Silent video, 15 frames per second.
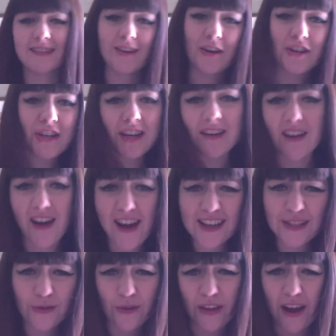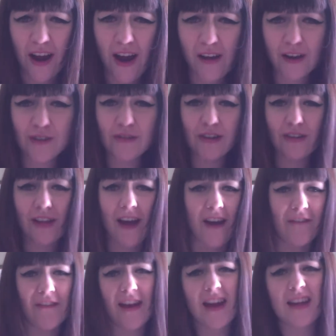Suck shit, I saw the car in real
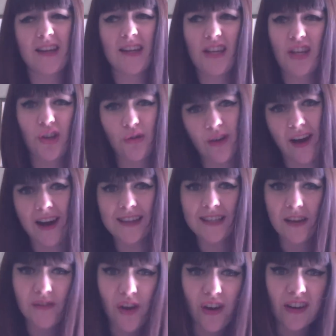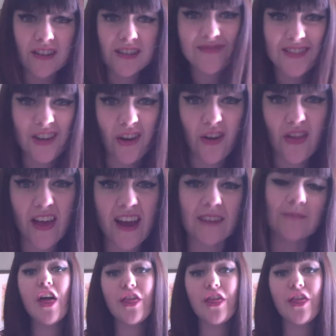life and you guys have not. Suck on that.